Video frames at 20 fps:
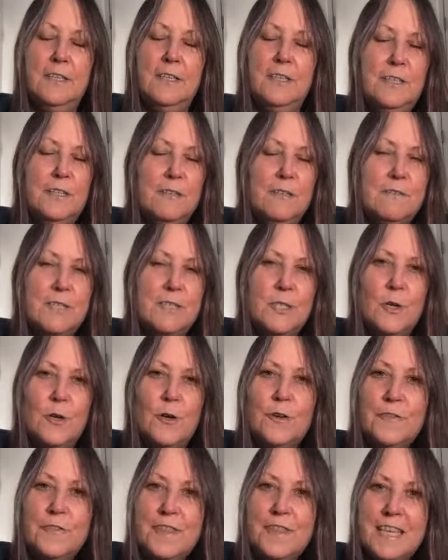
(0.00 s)
there are
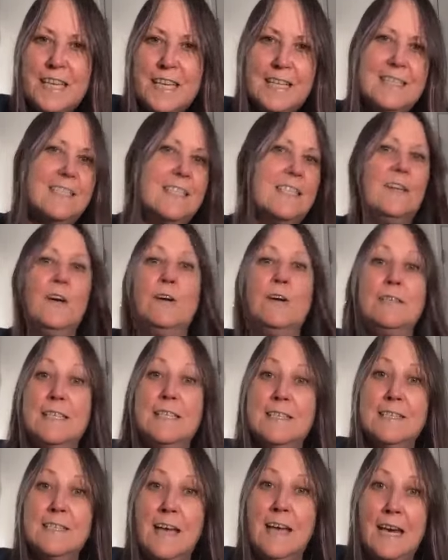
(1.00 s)
certain things in our
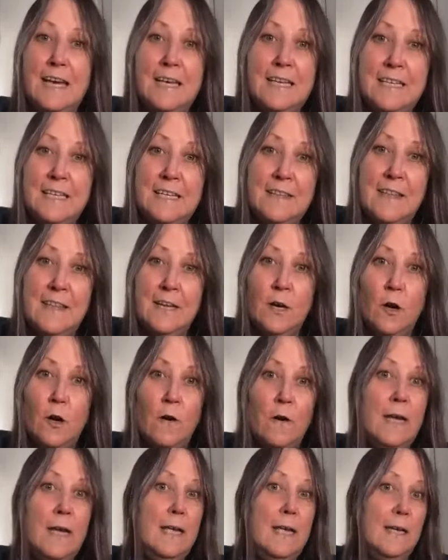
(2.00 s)
society that are